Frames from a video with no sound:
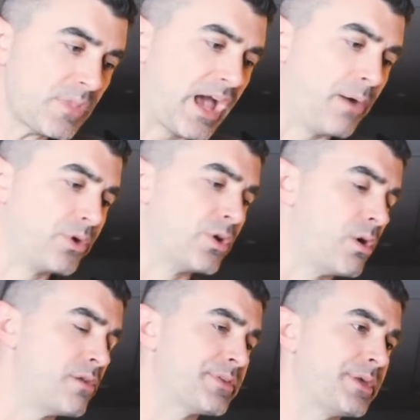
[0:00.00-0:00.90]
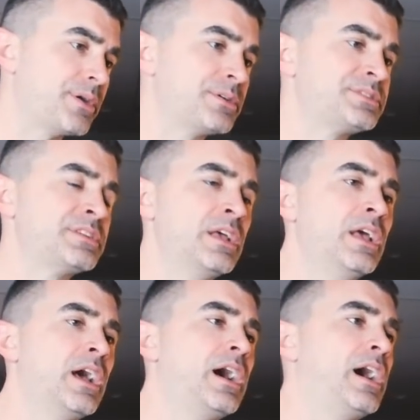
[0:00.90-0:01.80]
I will go over those.
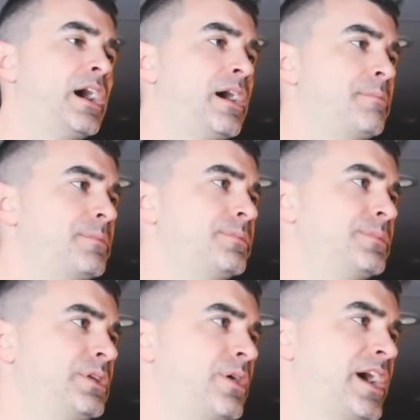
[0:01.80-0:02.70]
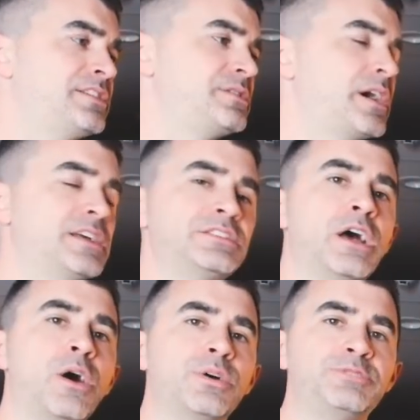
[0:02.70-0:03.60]
You know, as you guys
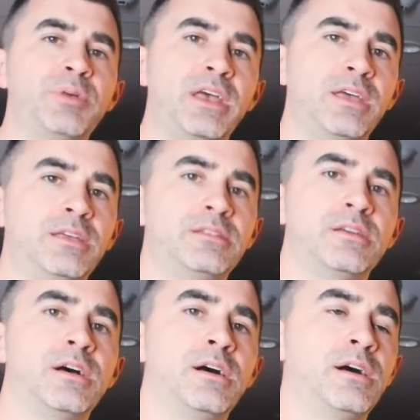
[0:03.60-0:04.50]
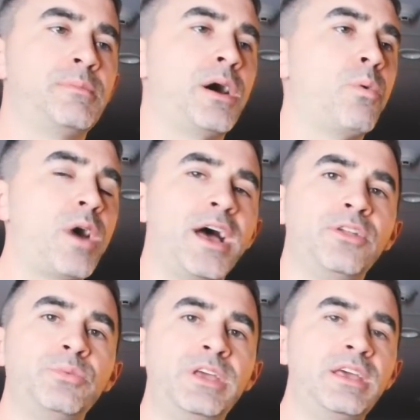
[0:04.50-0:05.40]
know, it's been a
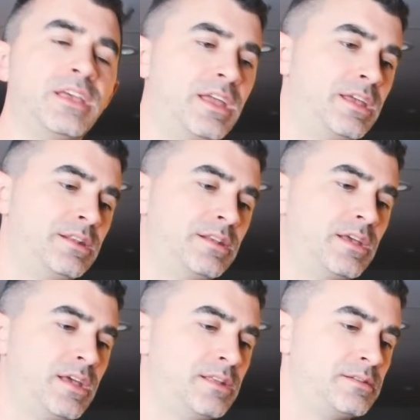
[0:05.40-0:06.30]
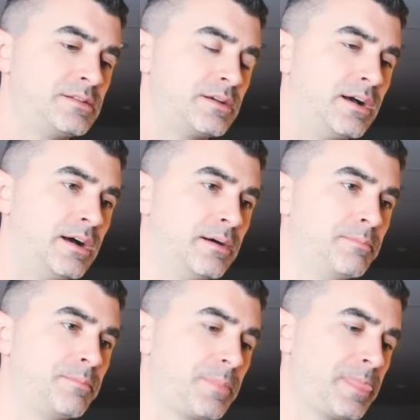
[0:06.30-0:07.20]
wild week,
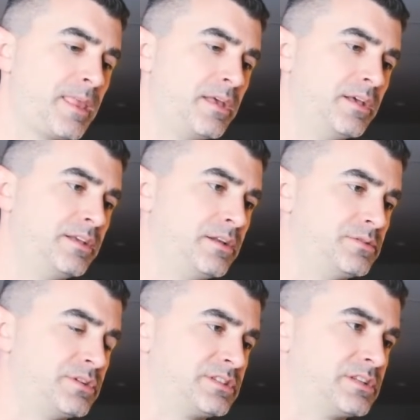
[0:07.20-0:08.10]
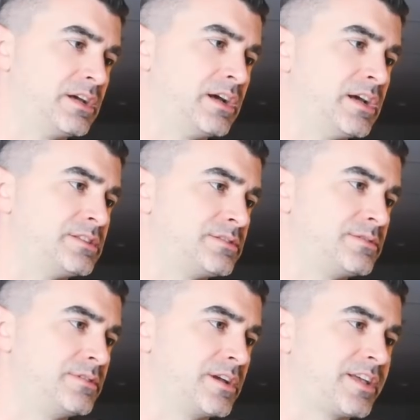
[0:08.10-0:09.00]
and you know, just a
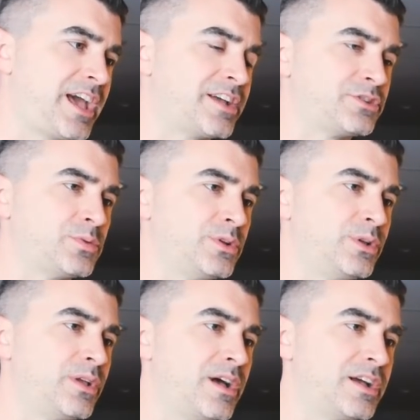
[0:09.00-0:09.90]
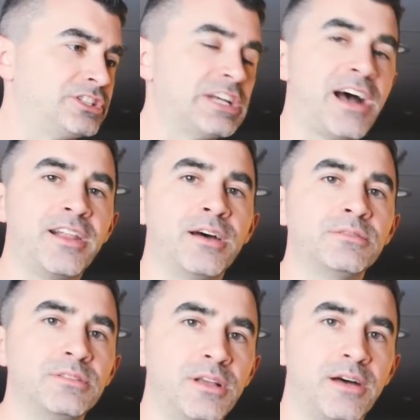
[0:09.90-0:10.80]
casual shout
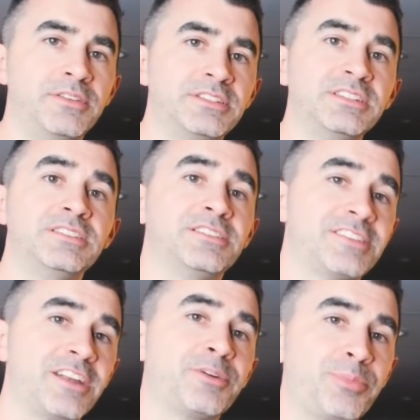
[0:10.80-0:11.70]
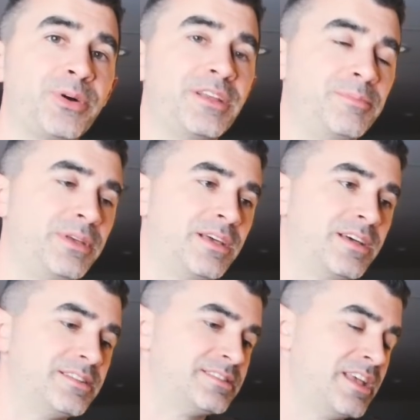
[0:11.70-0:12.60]
out, obviously, to Center Point,
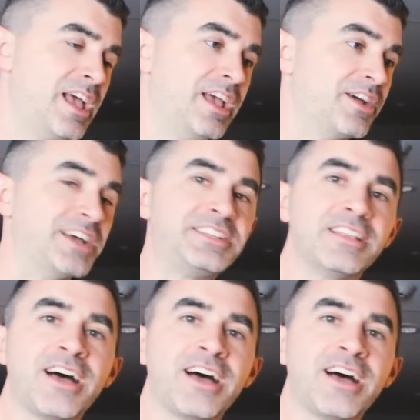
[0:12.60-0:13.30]
because, you know, I see a